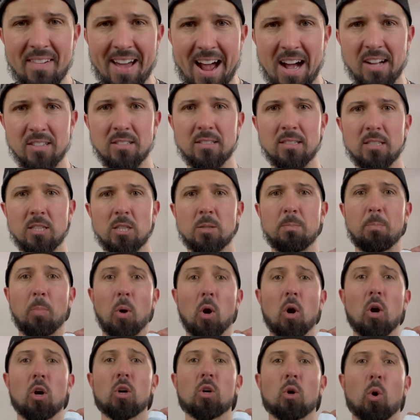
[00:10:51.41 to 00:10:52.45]
ounces
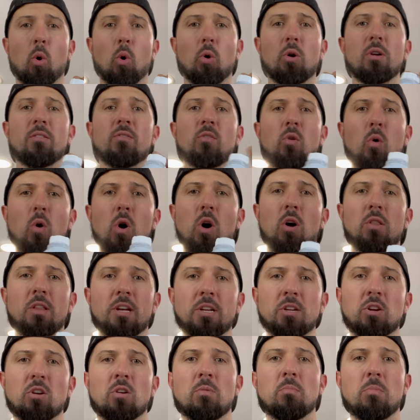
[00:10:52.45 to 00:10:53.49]
per quart of oil that
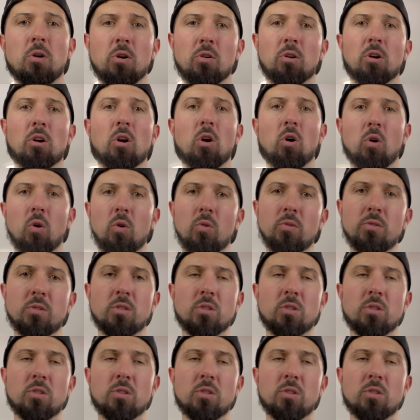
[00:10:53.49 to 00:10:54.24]
your motor holds.